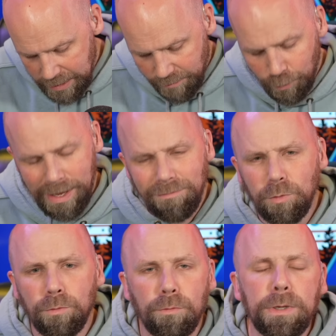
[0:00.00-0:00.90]
we
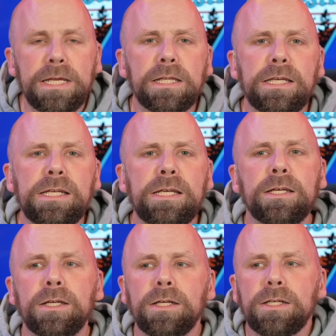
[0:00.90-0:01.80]
haven't really
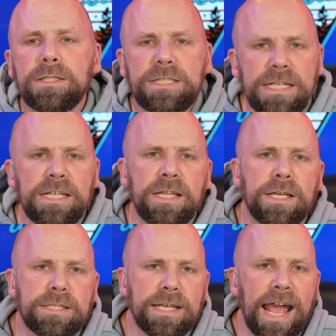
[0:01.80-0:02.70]
seen
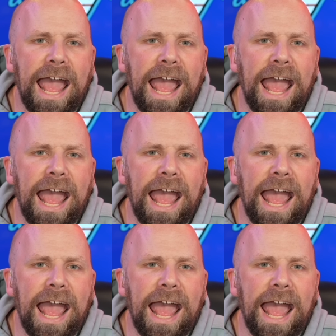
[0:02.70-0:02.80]
this